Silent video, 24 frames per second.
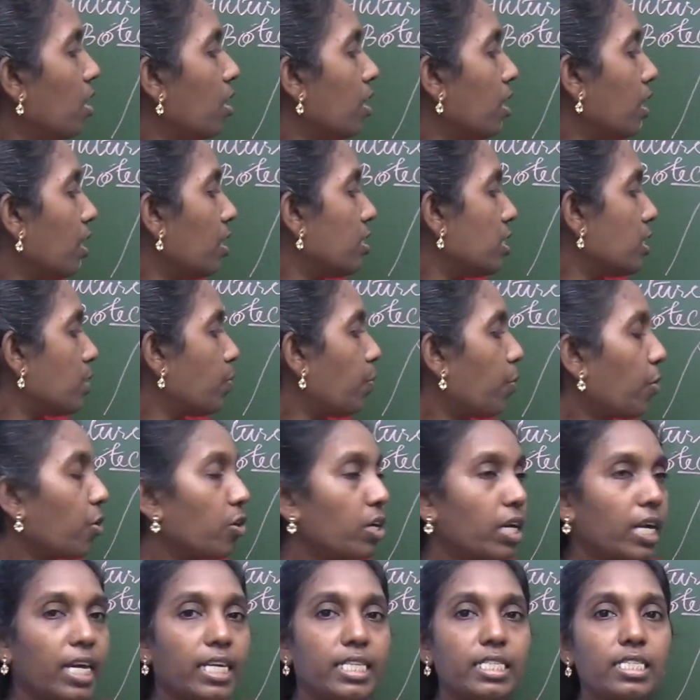It is
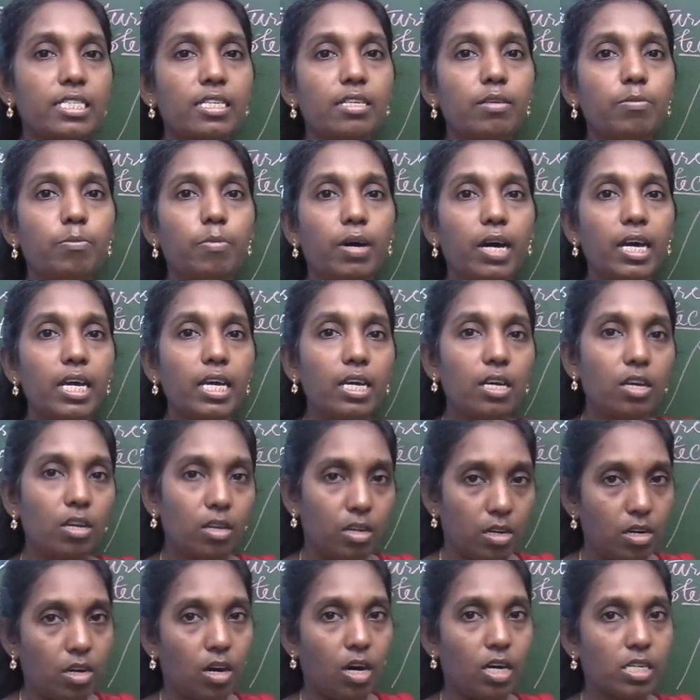protected by
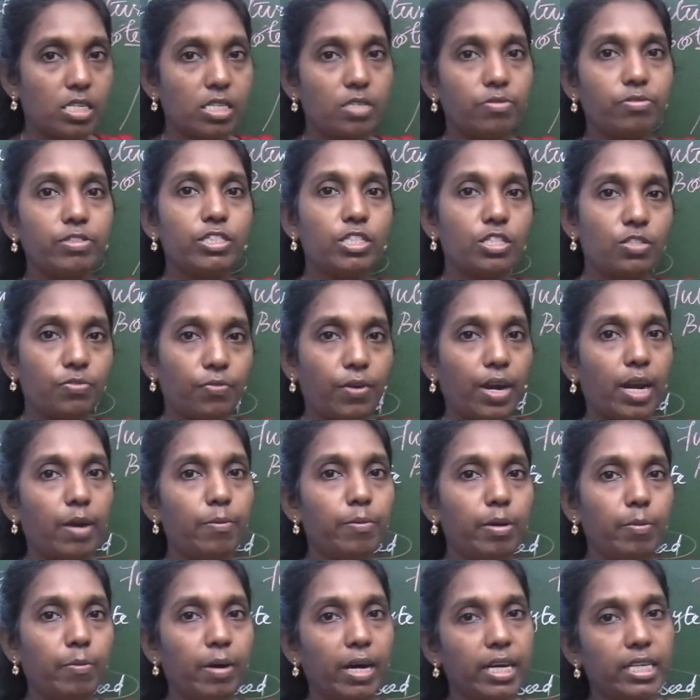laws which is
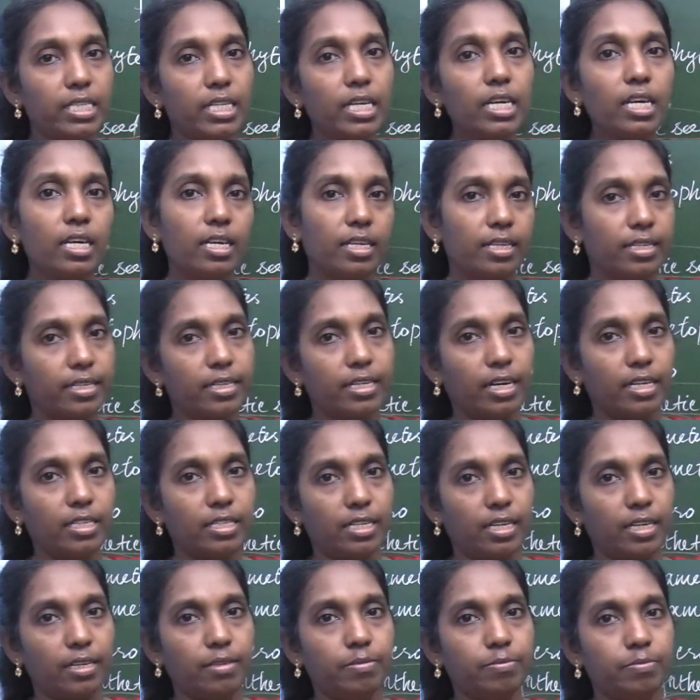framed by the country.